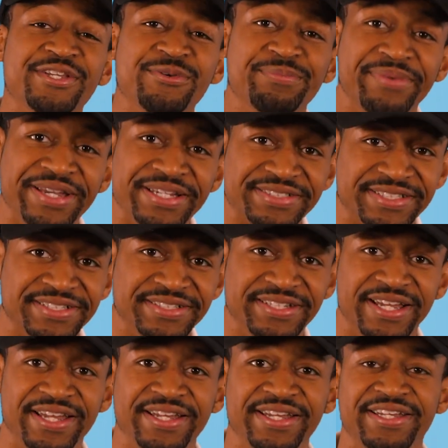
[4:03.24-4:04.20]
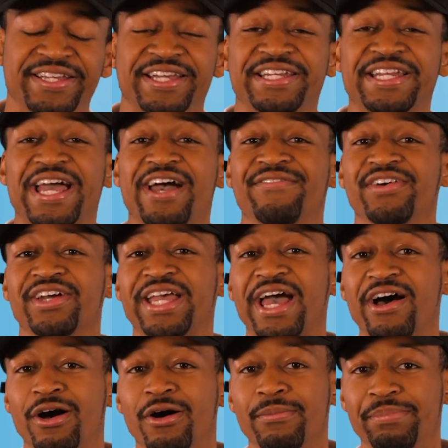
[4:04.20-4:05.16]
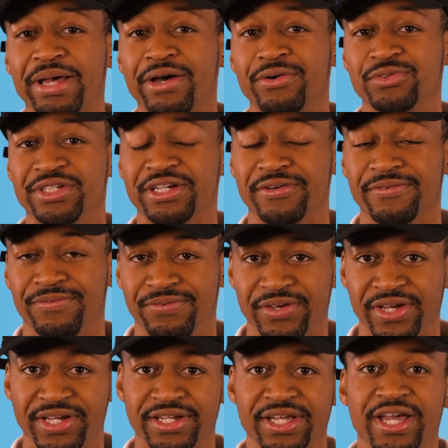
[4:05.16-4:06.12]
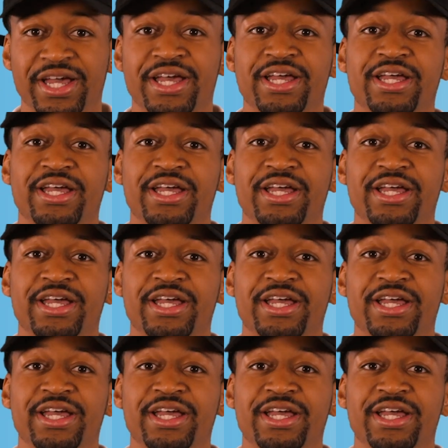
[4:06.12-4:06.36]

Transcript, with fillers: you make today can have a compounding effect